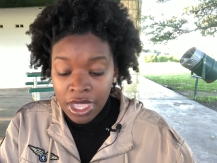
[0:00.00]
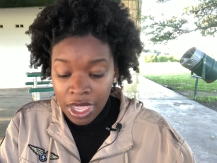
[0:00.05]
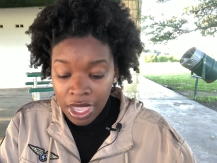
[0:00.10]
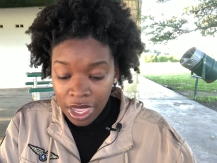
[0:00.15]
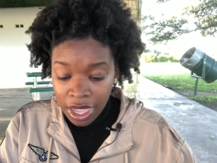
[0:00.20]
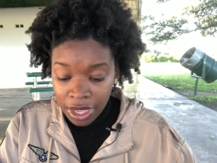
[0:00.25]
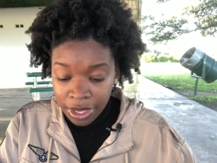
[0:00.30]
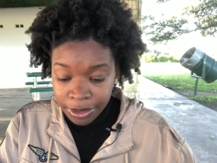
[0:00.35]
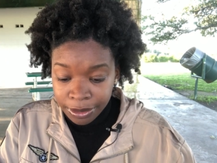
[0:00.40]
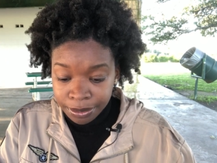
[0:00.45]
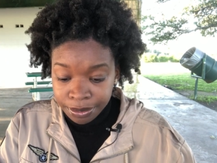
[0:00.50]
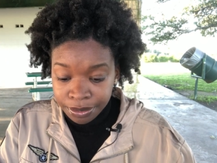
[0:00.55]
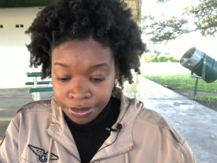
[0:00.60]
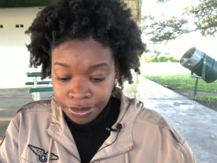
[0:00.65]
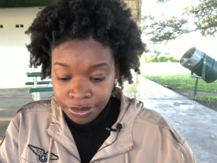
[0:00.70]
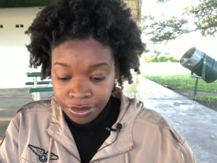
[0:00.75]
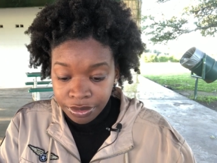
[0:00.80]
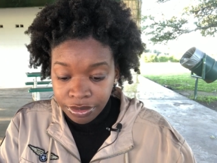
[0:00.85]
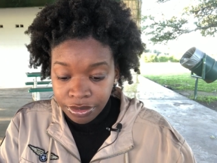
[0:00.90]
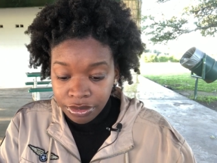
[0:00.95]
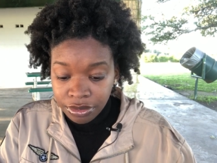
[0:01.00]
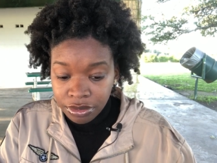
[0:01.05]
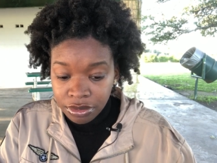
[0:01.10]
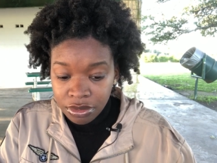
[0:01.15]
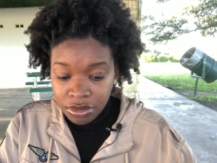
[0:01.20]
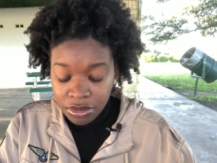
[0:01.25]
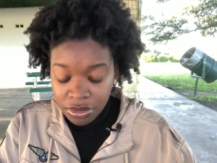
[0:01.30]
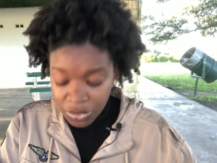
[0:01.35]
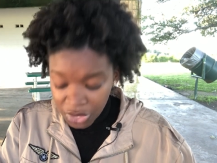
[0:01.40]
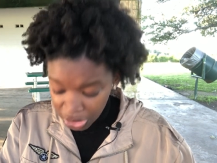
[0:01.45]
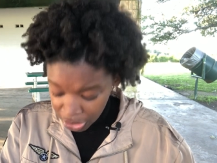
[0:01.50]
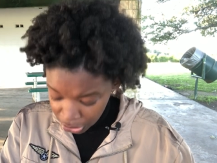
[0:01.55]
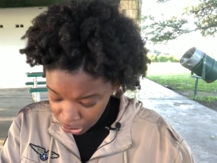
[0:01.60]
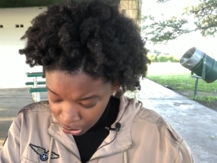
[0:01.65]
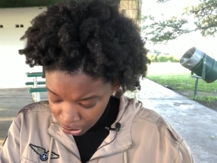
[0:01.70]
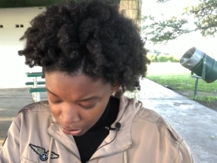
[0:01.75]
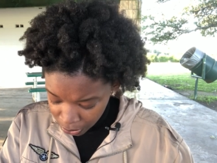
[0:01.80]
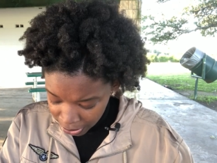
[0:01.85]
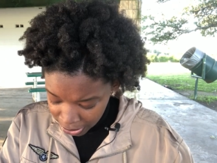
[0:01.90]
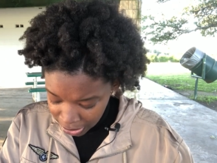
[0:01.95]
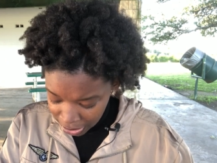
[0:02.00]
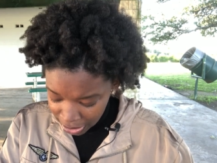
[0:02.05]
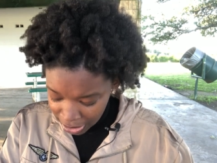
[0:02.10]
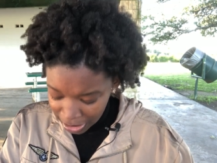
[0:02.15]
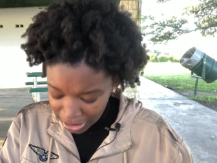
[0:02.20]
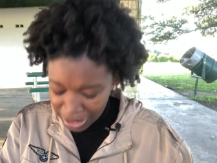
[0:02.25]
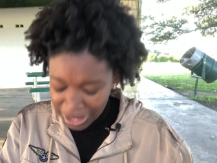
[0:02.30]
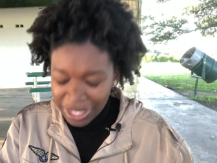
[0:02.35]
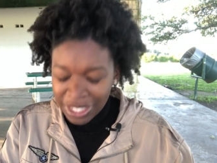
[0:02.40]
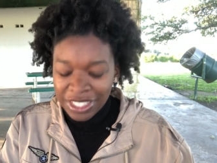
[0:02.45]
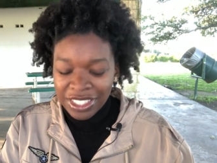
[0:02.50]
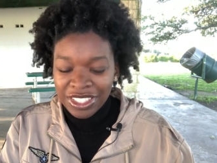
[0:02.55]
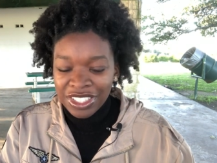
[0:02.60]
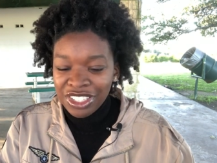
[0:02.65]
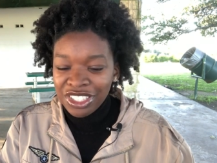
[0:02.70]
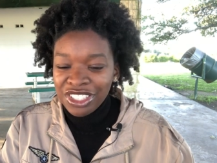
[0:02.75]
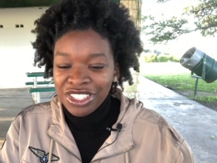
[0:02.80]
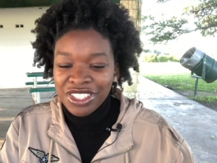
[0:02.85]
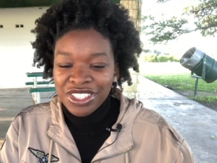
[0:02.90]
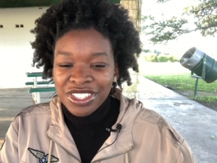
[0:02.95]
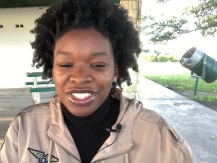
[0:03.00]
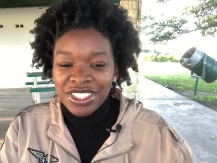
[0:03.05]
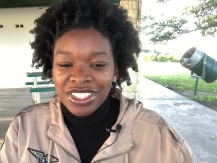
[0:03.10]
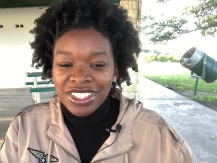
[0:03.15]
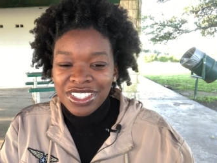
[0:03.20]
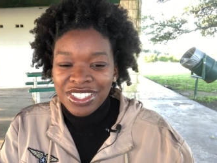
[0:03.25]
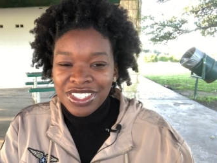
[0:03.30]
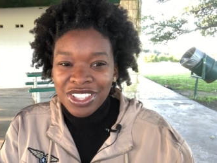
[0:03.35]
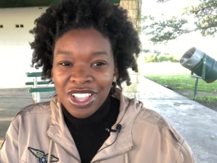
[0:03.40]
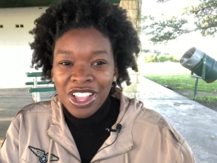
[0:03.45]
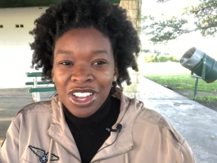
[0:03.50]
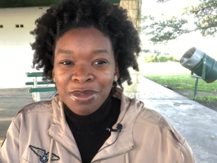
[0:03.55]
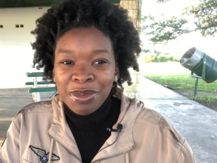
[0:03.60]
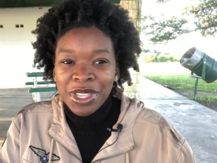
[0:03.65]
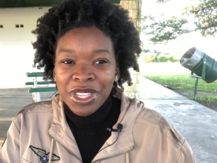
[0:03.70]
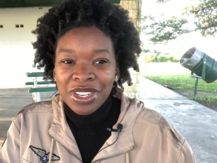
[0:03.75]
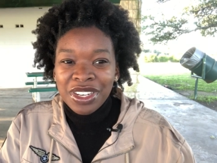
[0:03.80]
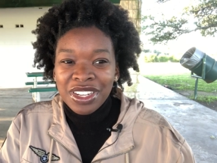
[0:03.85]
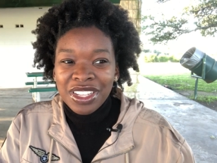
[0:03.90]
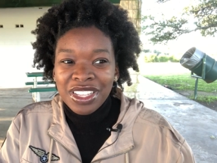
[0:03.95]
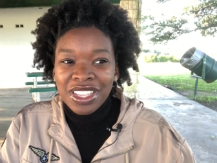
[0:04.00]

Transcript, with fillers: Um, you know, and, and Solomon,